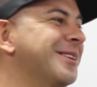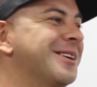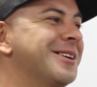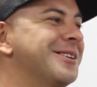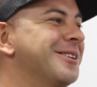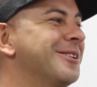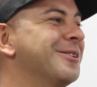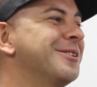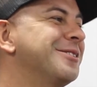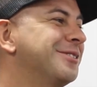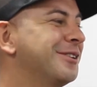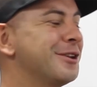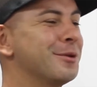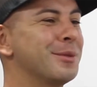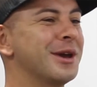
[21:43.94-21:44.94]
that he's
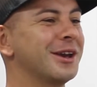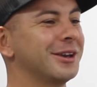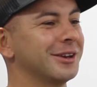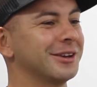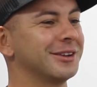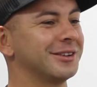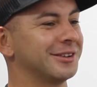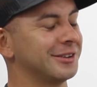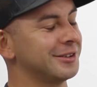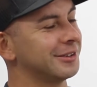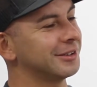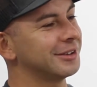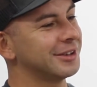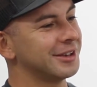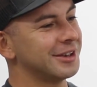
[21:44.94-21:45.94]
gonna make it.
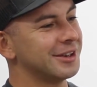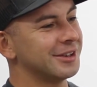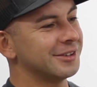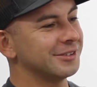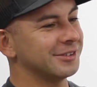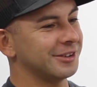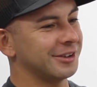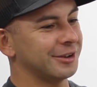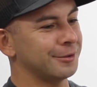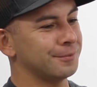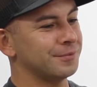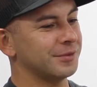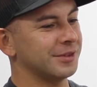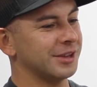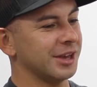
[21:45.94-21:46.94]
And so
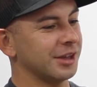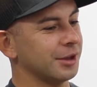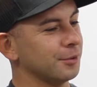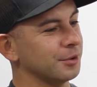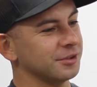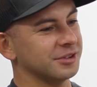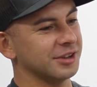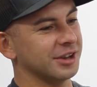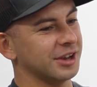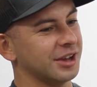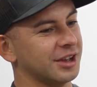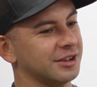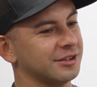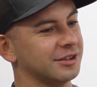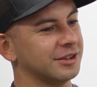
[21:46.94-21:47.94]
yeah,
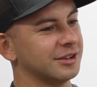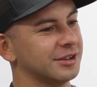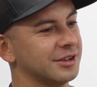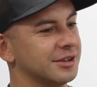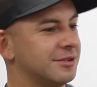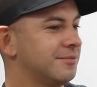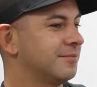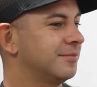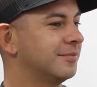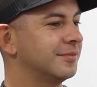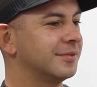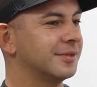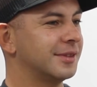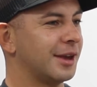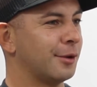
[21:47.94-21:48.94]

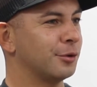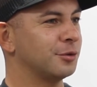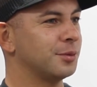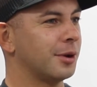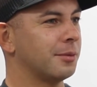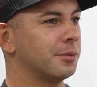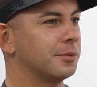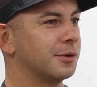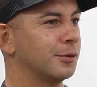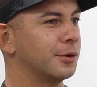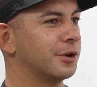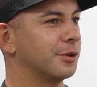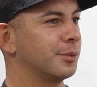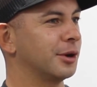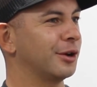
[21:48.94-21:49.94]
that was probably
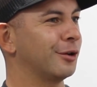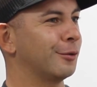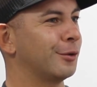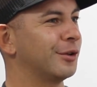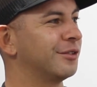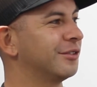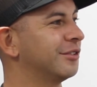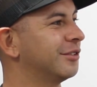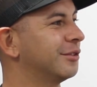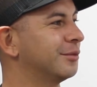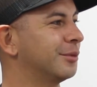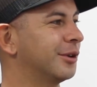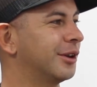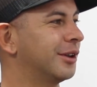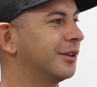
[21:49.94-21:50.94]
one of the bigger ones.
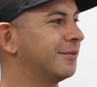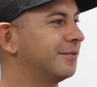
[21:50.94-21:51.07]
But